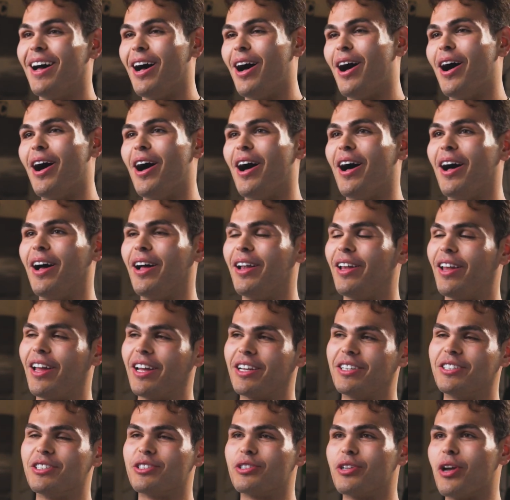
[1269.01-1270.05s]

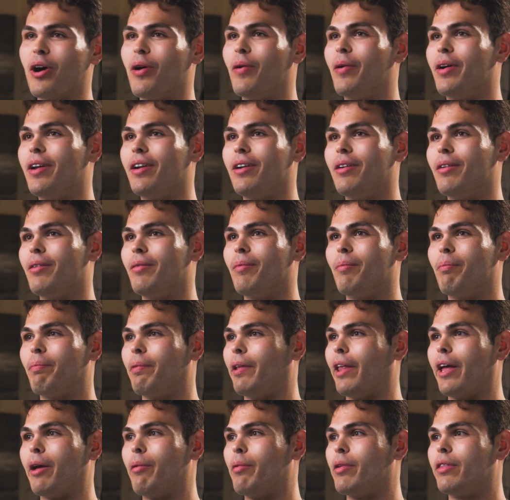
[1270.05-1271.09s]
Like just go and
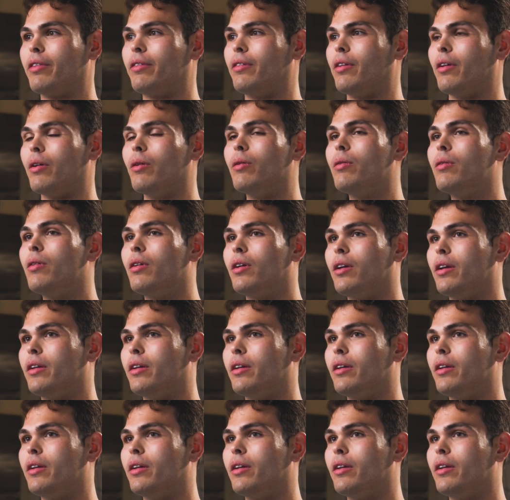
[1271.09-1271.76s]
play with 2